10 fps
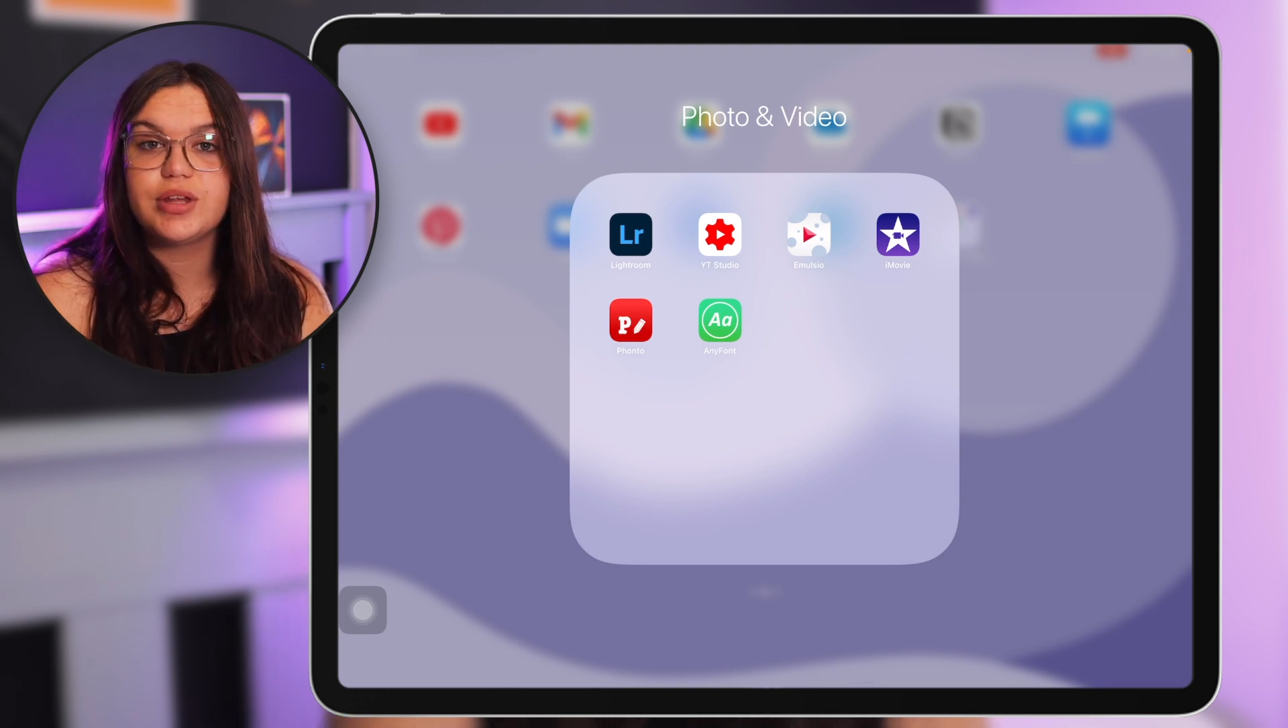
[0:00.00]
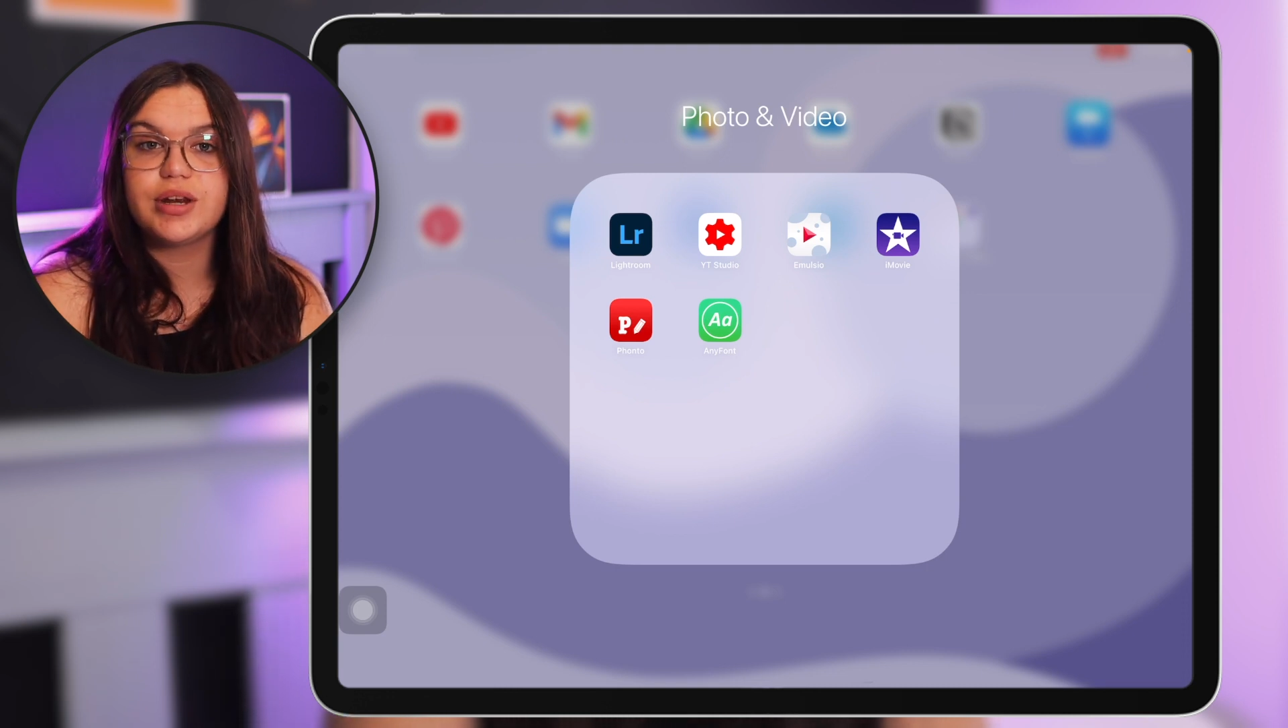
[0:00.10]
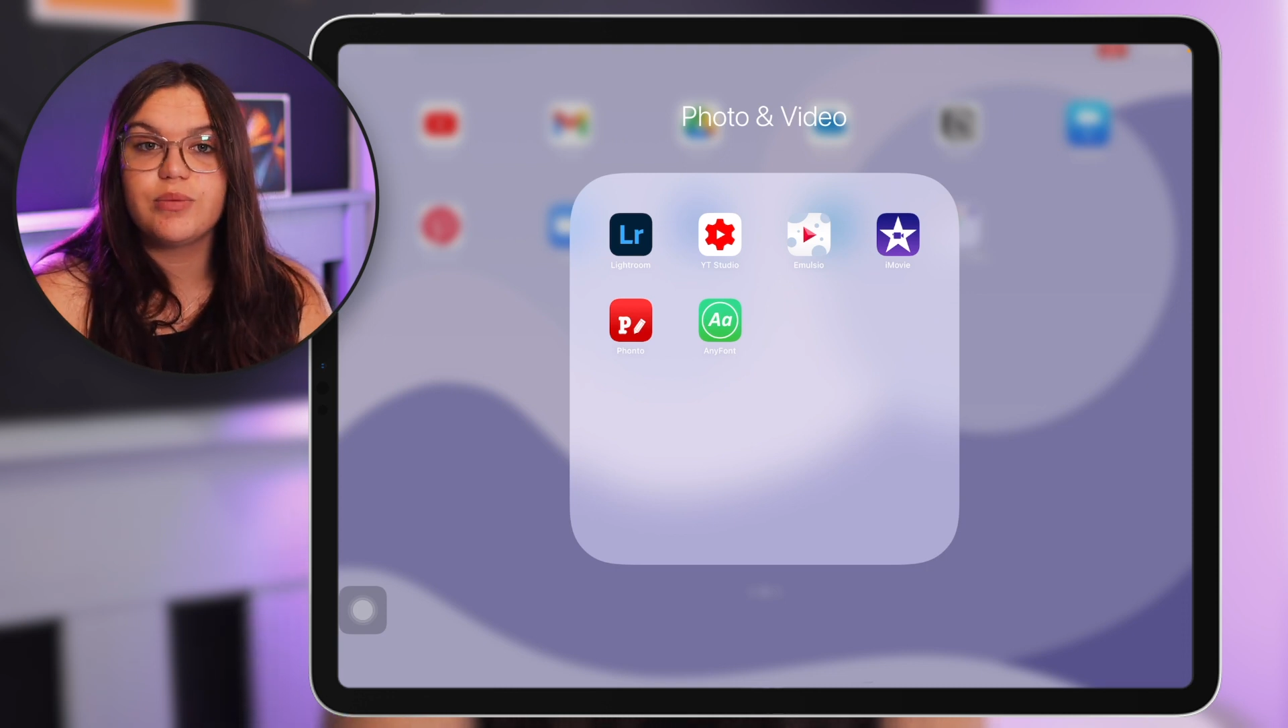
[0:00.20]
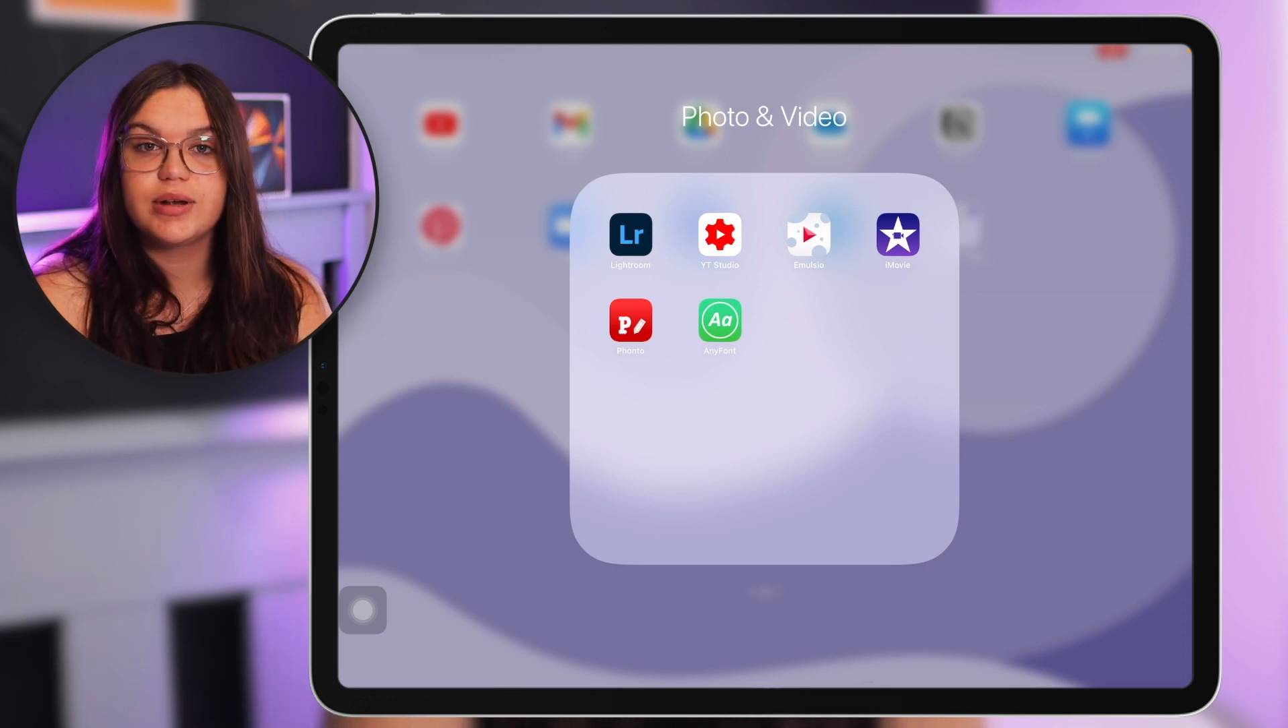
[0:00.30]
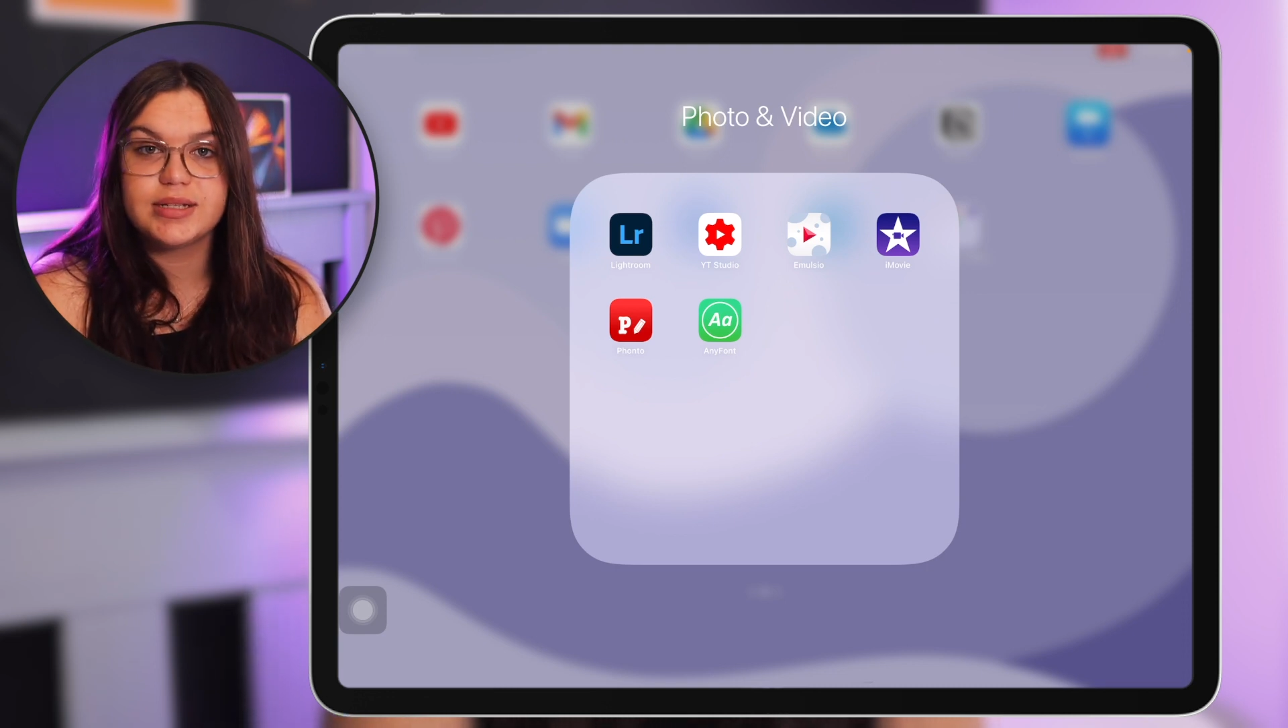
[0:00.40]
that
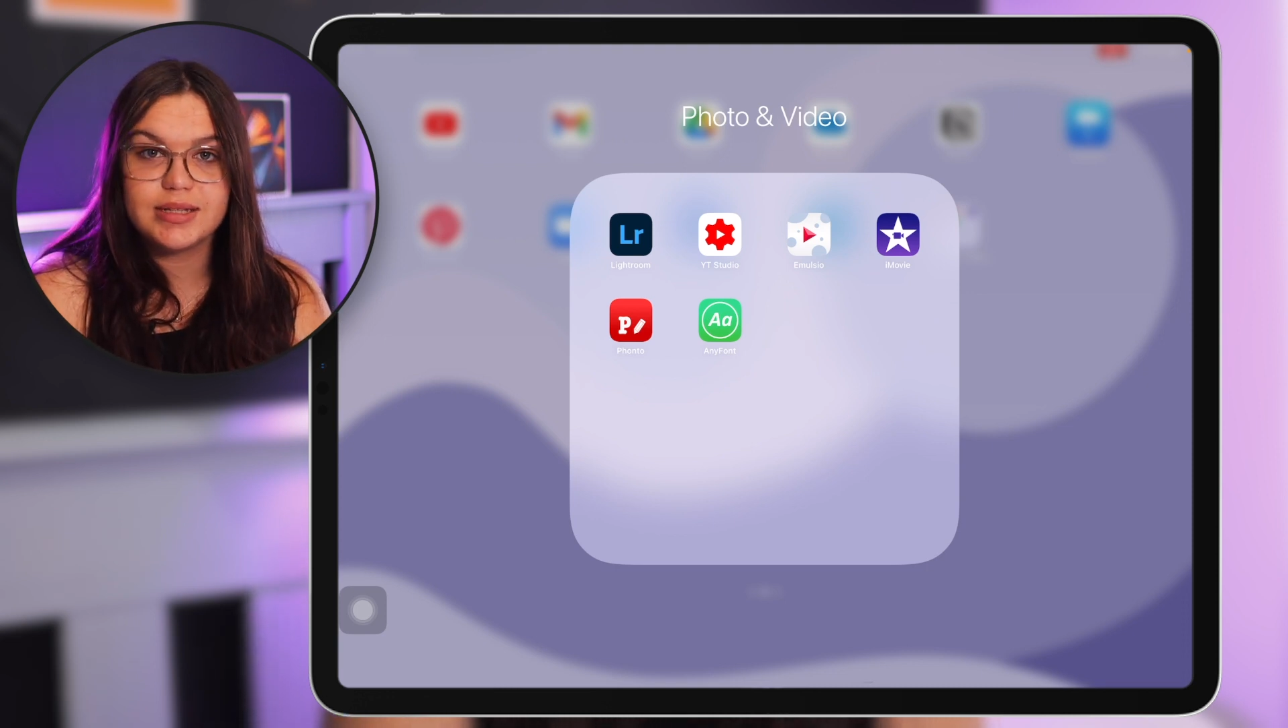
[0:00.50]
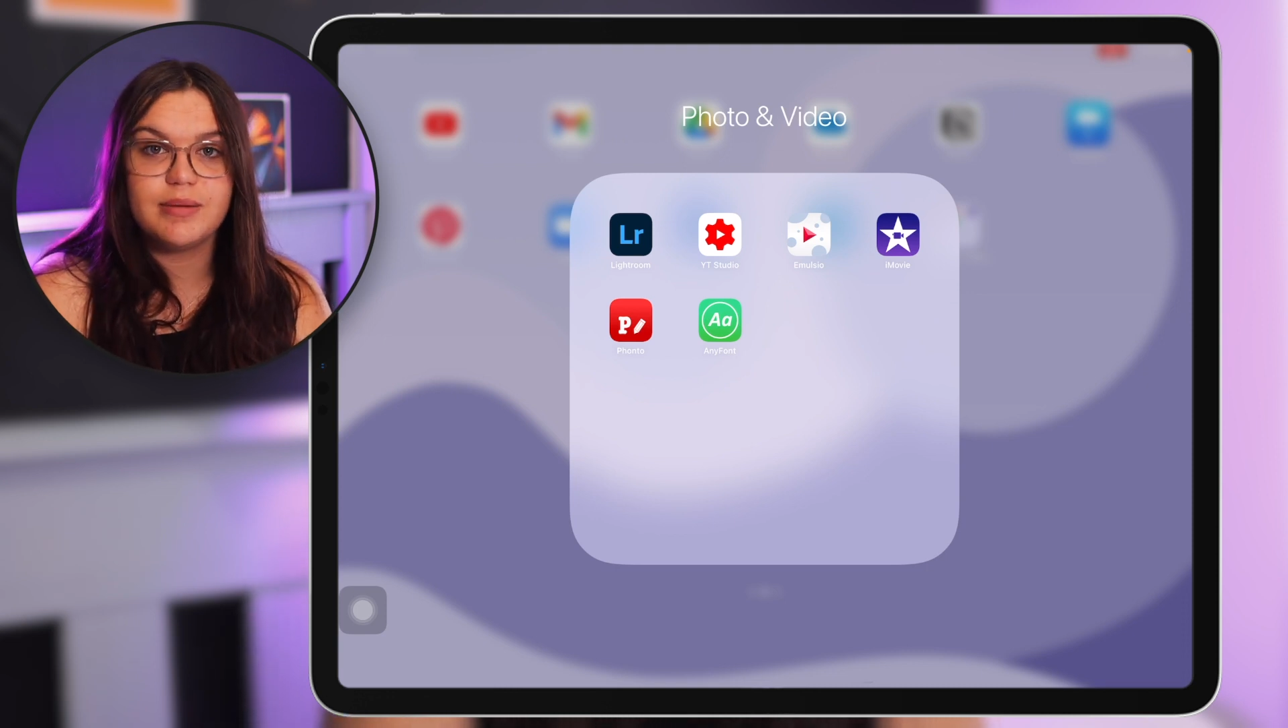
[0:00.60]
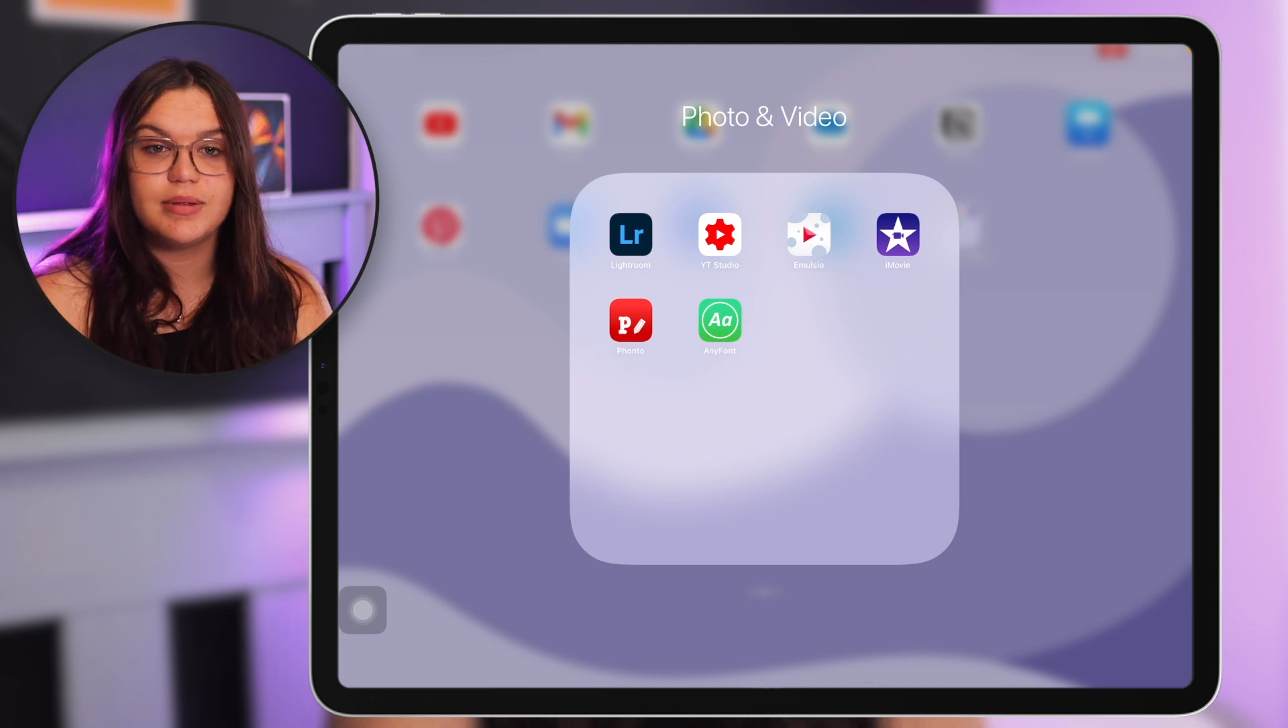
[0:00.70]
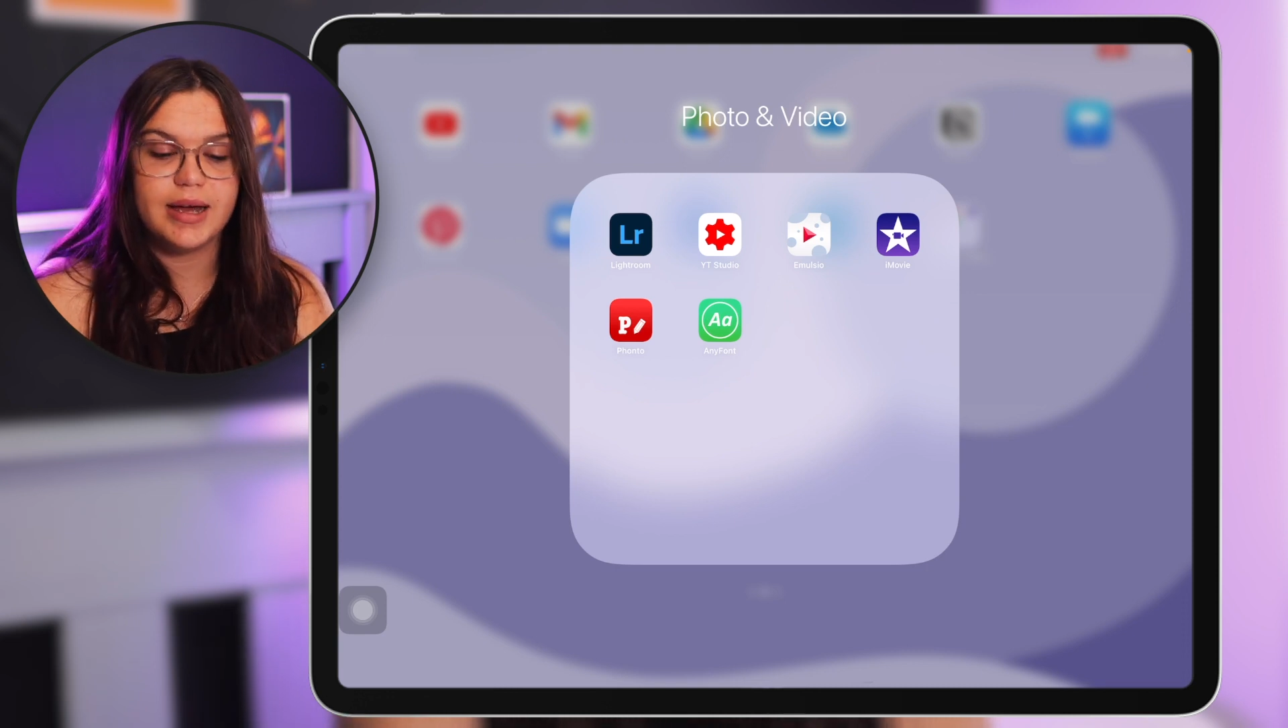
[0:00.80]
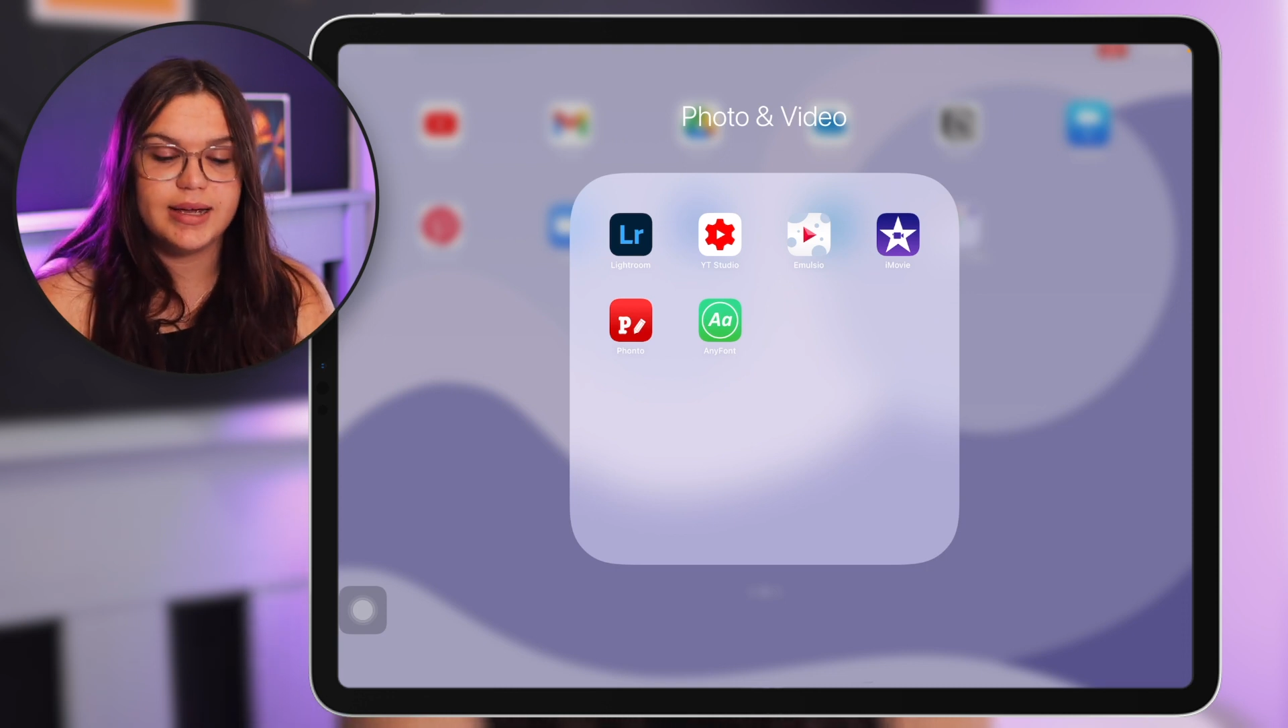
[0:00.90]
you want to
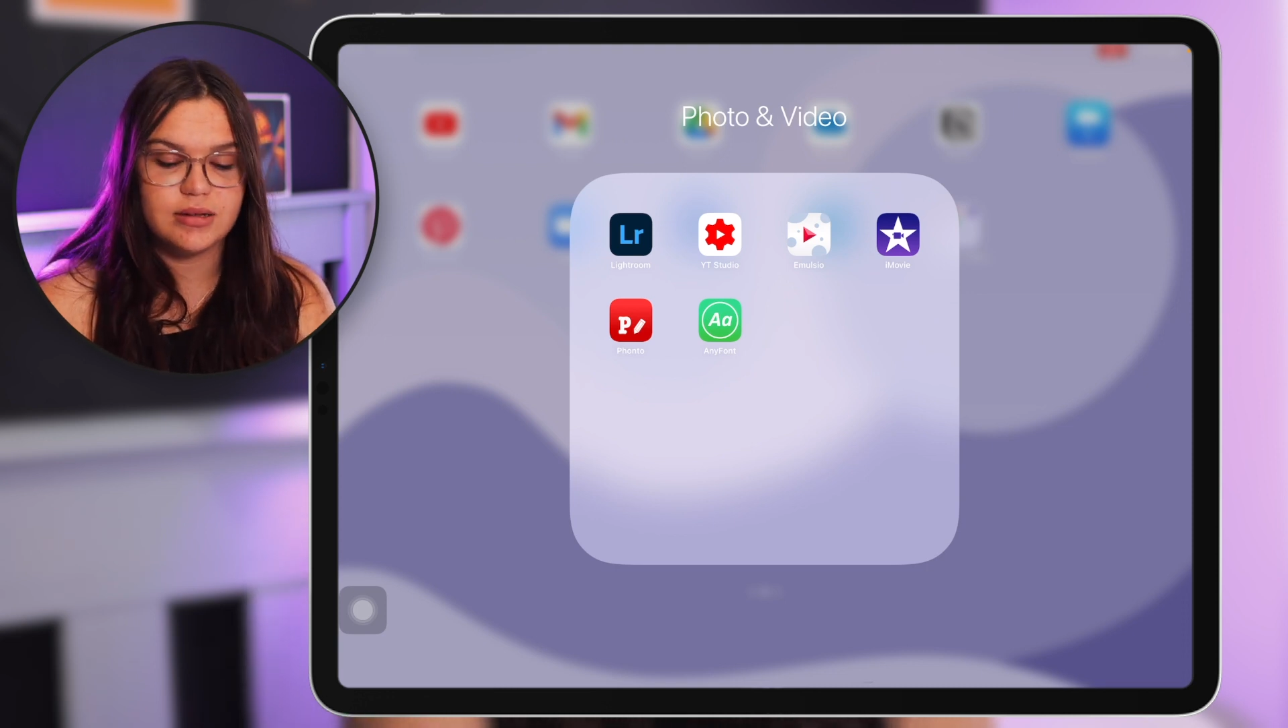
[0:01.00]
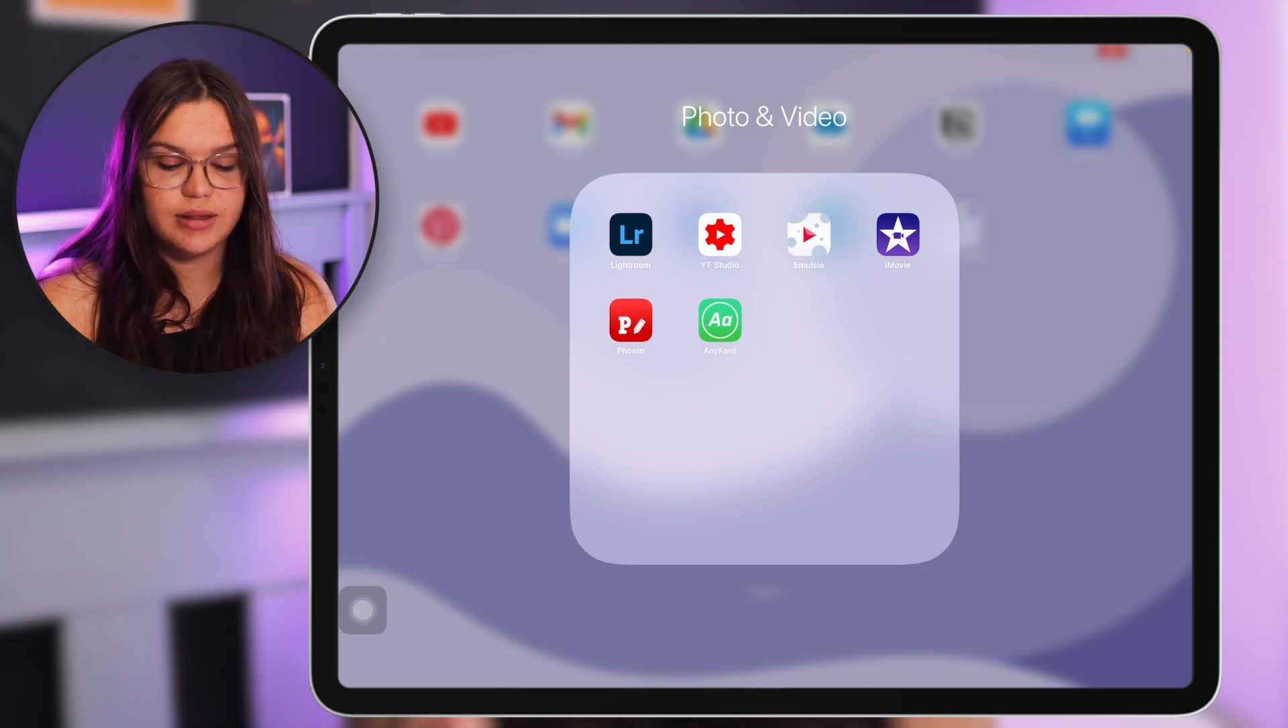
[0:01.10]
stabilize